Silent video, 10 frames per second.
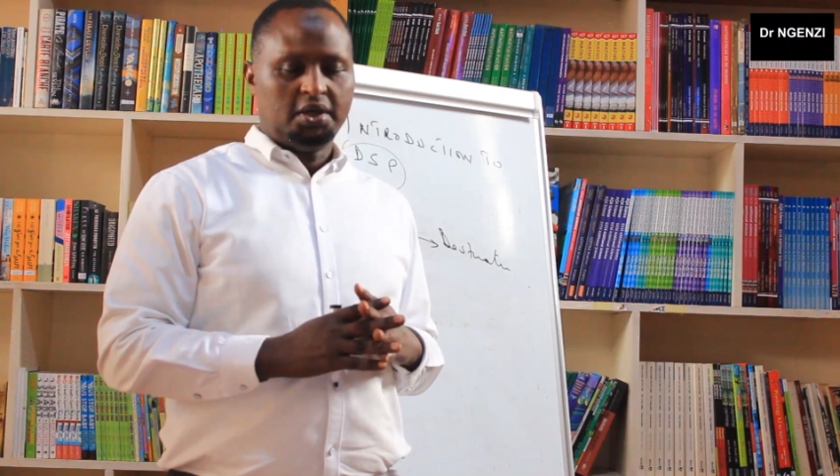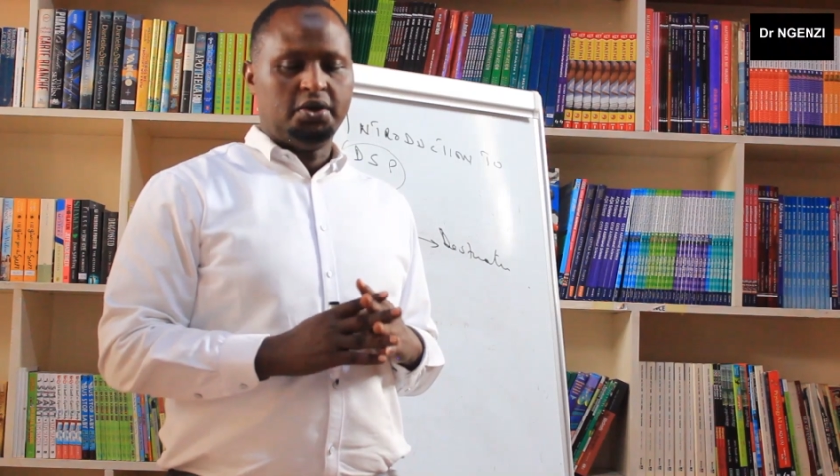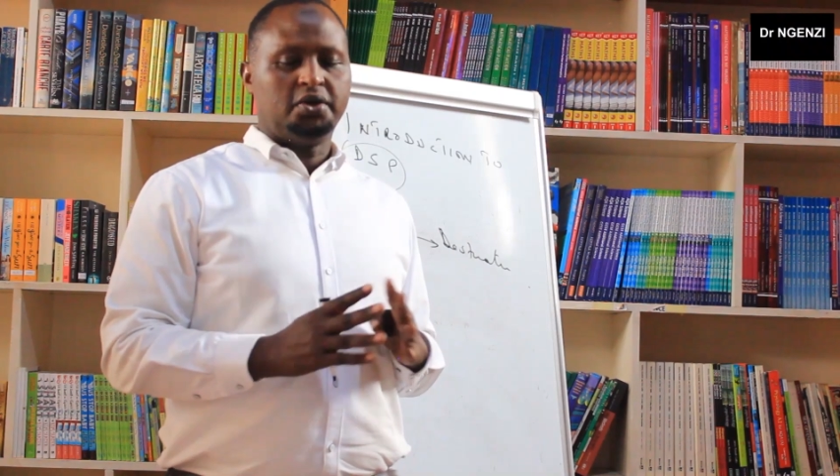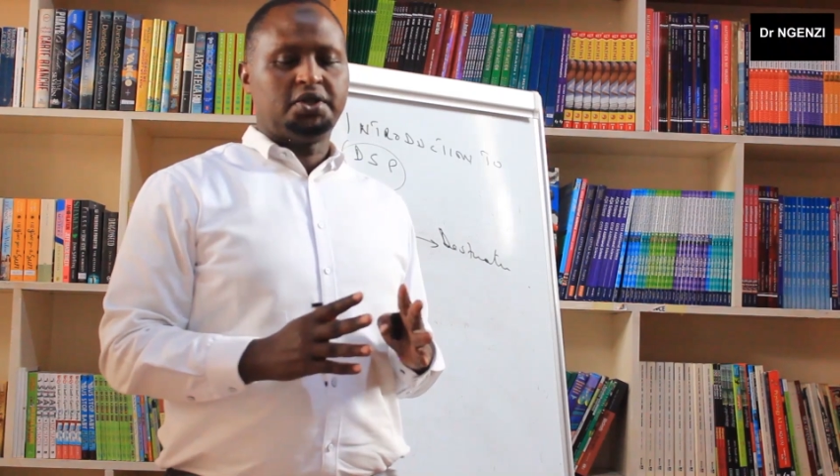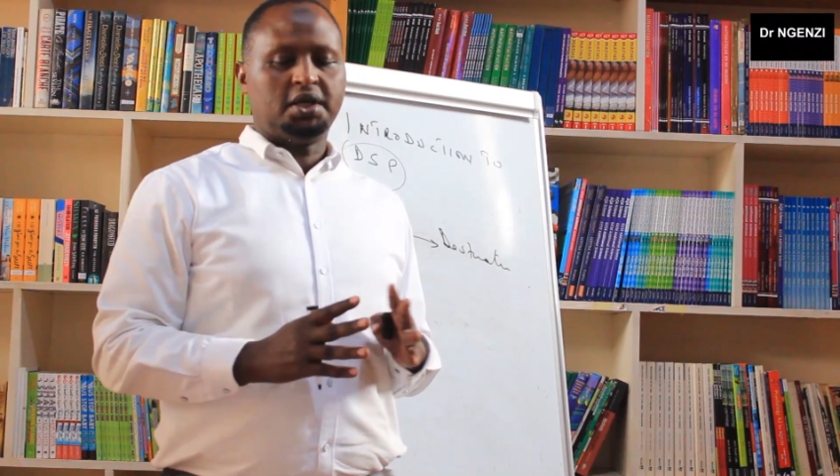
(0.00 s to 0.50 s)

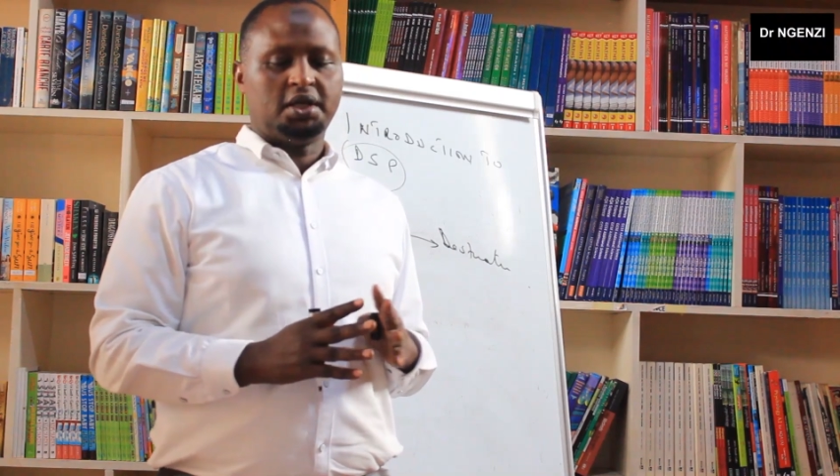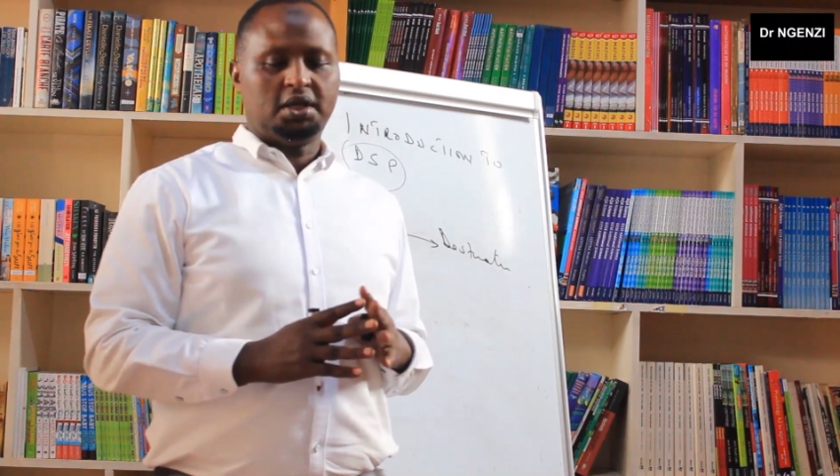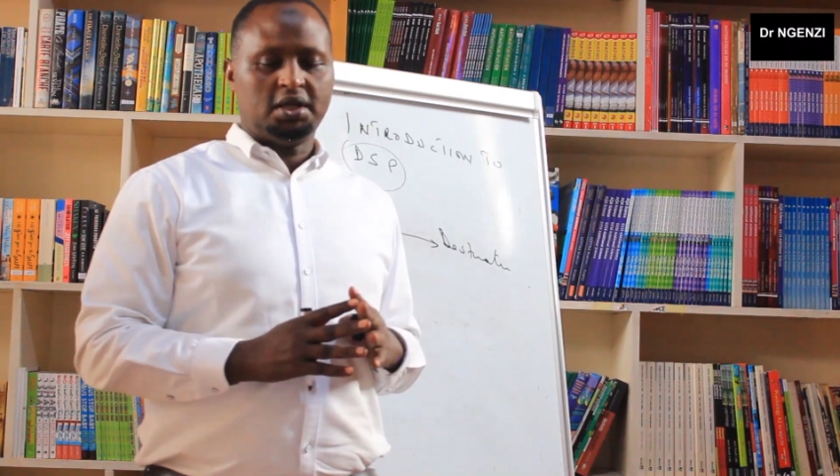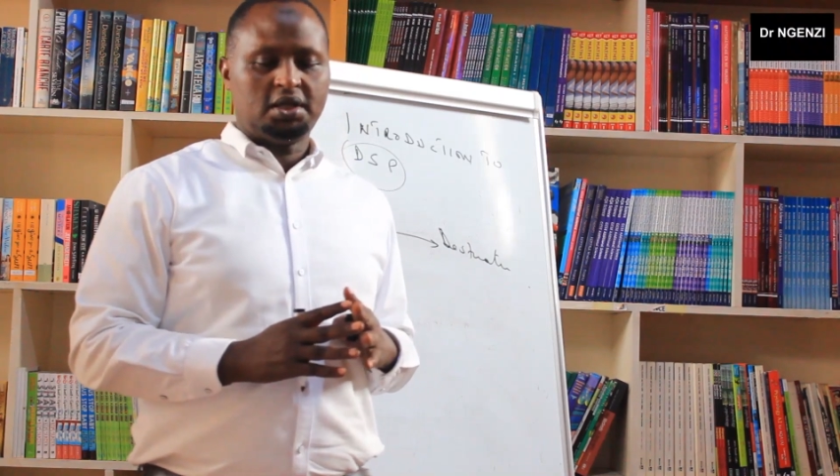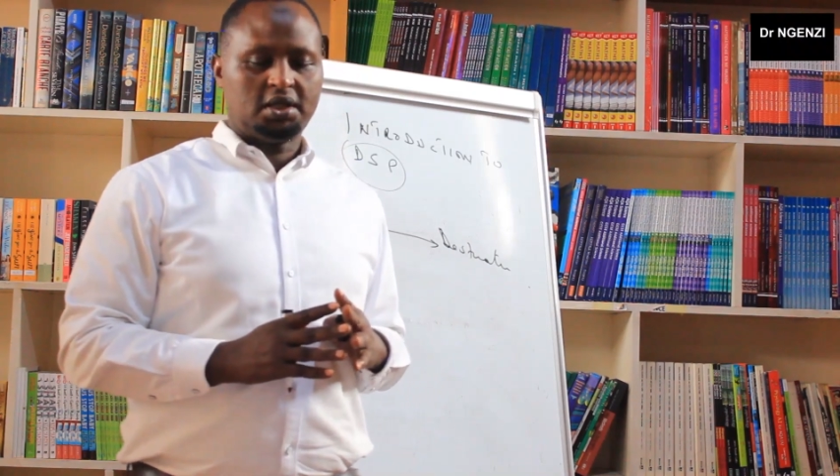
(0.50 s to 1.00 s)
using
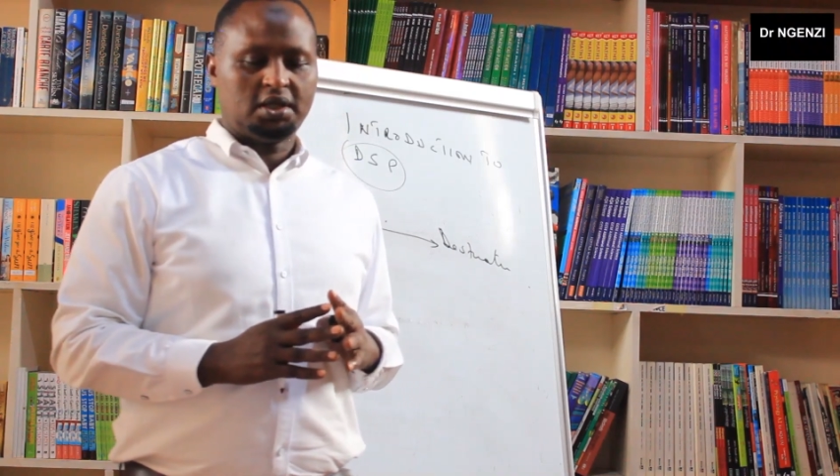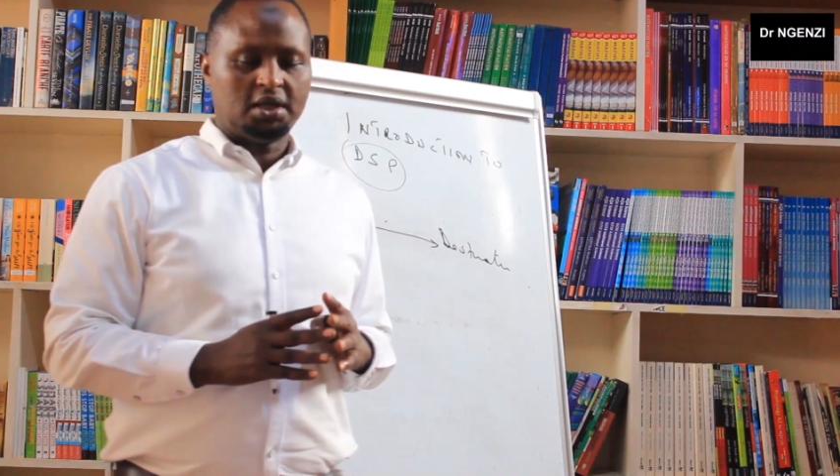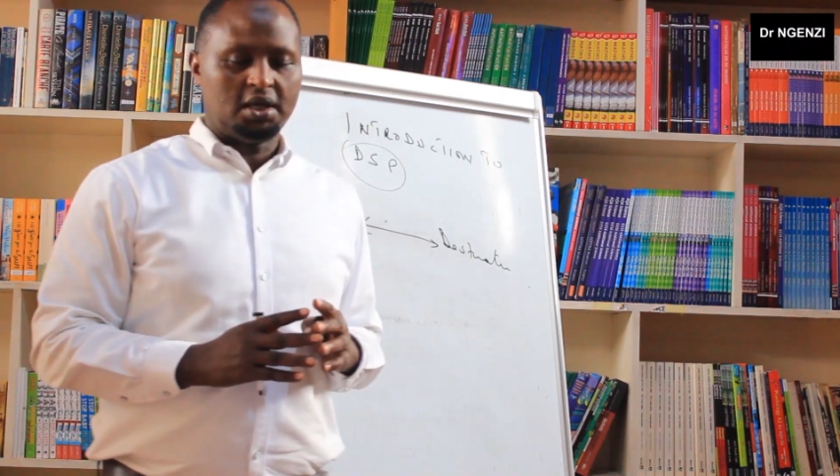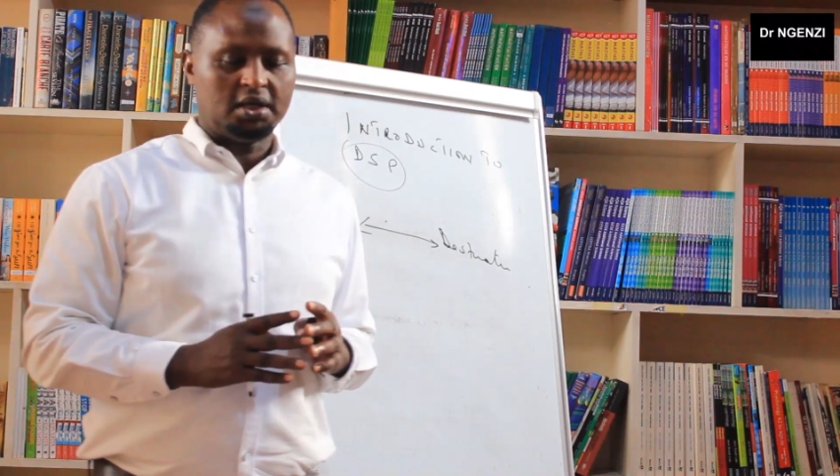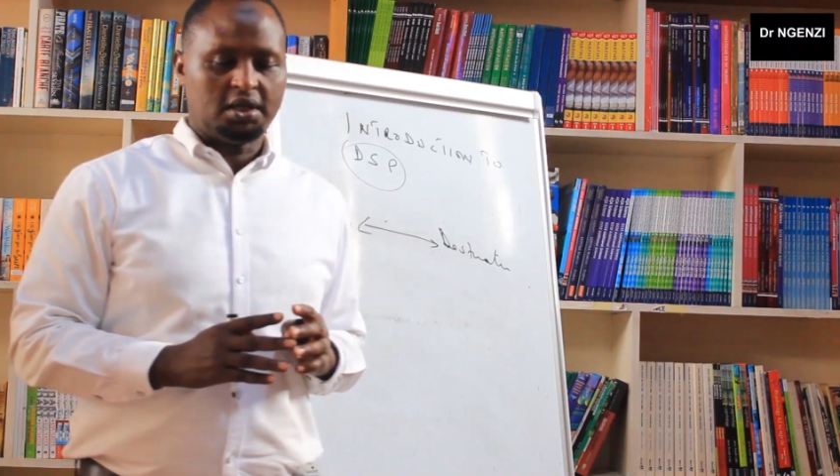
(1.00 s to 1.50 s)
this
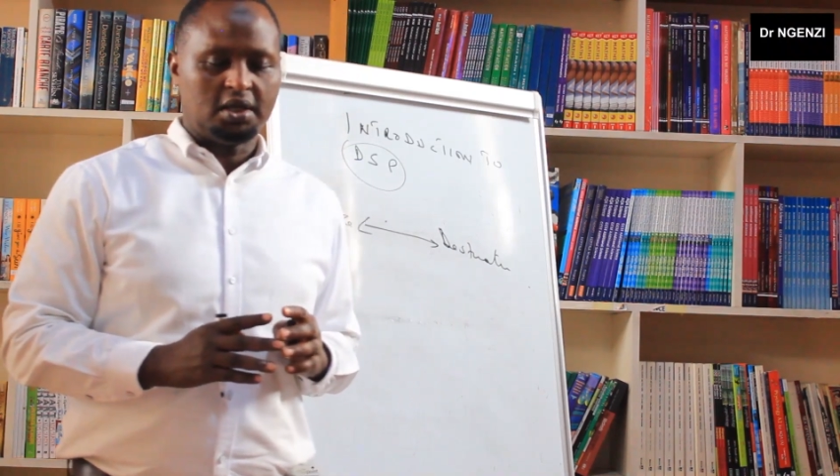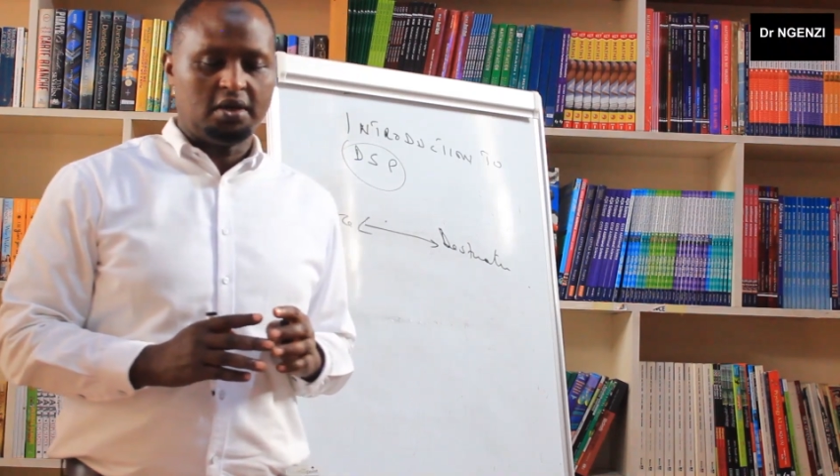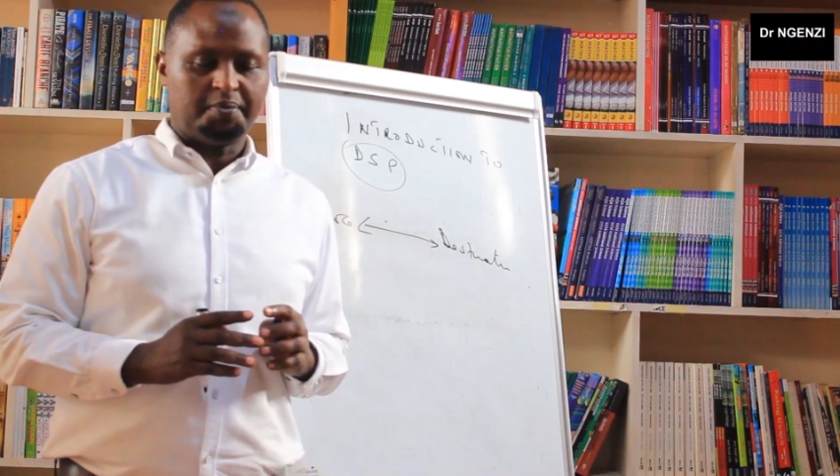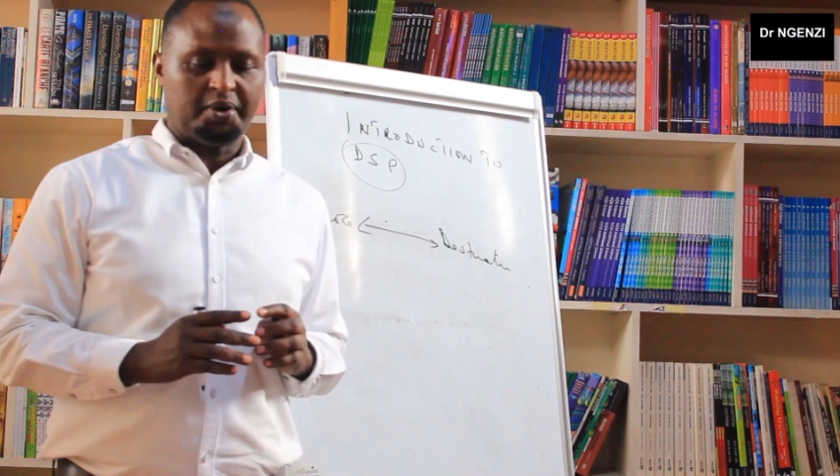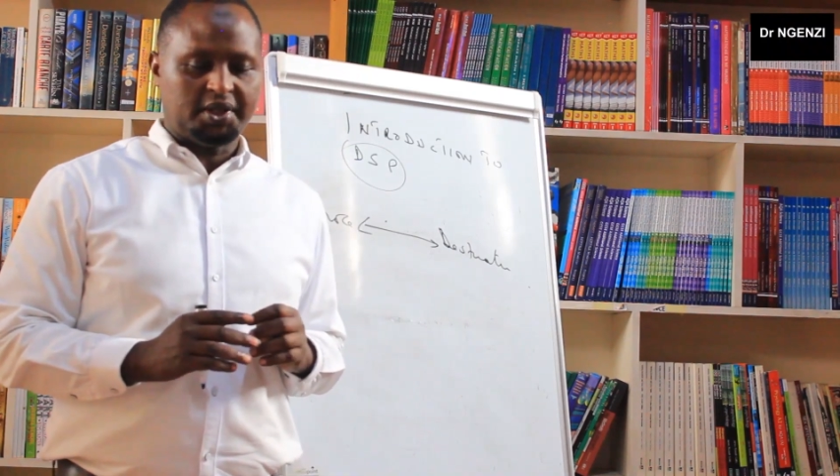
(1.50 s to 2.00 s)

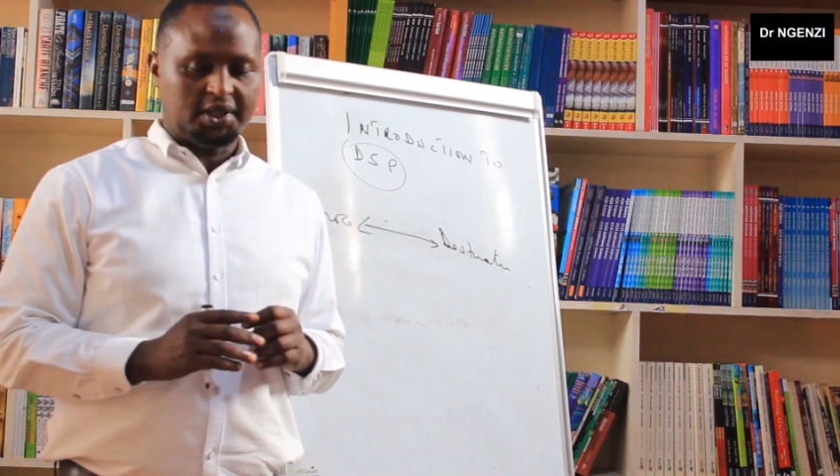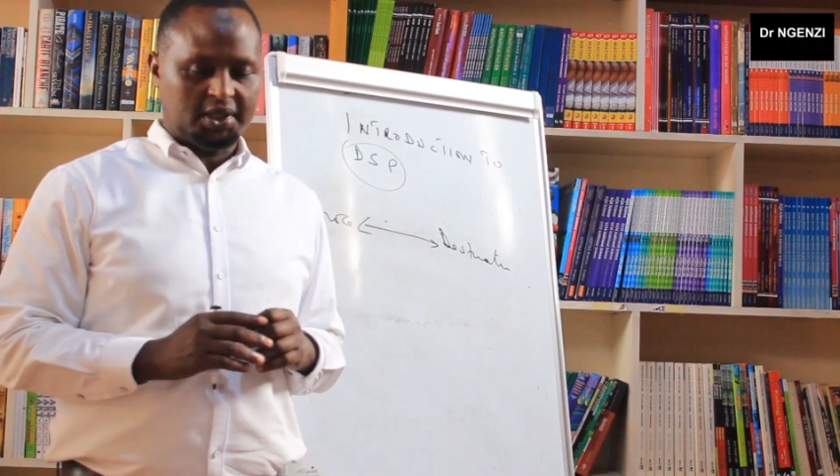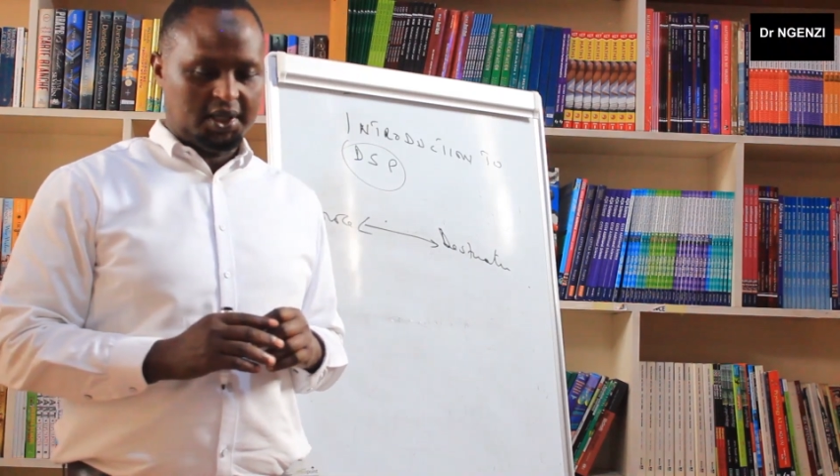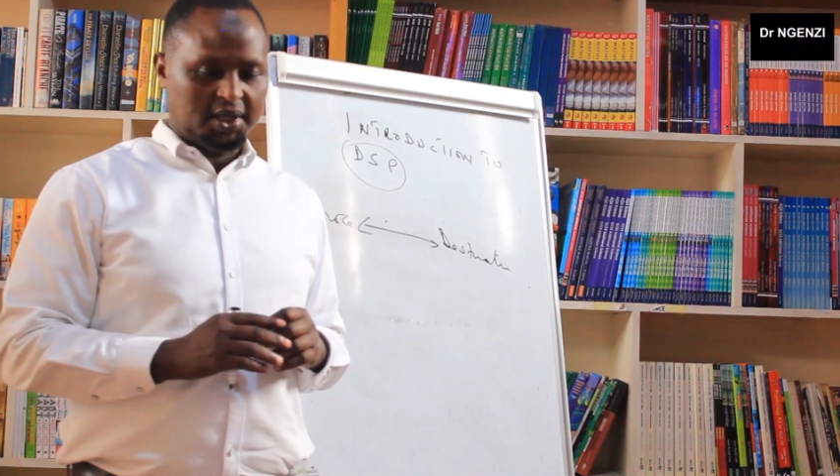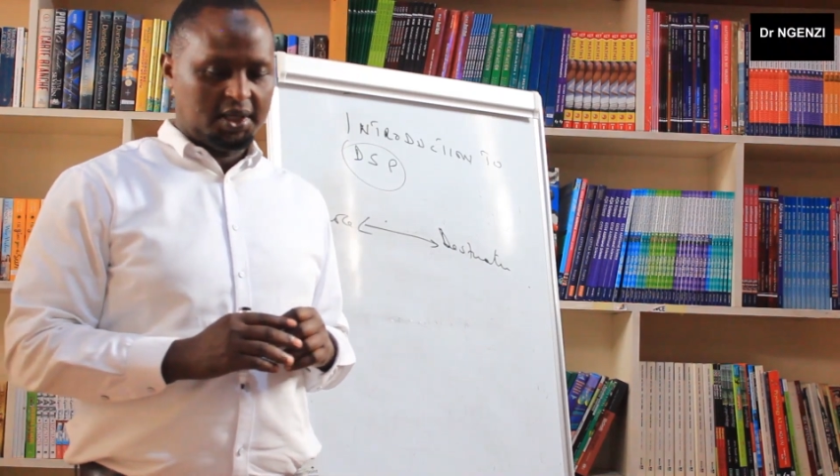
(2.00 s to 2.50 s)
signal
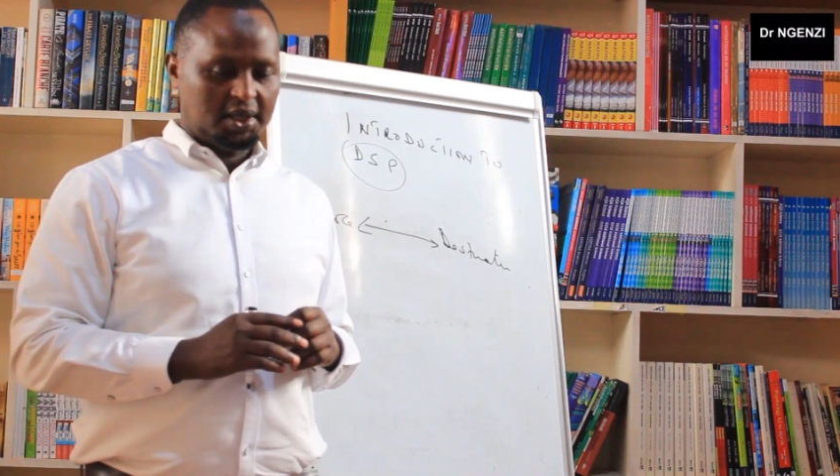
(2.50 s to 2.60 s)
processing,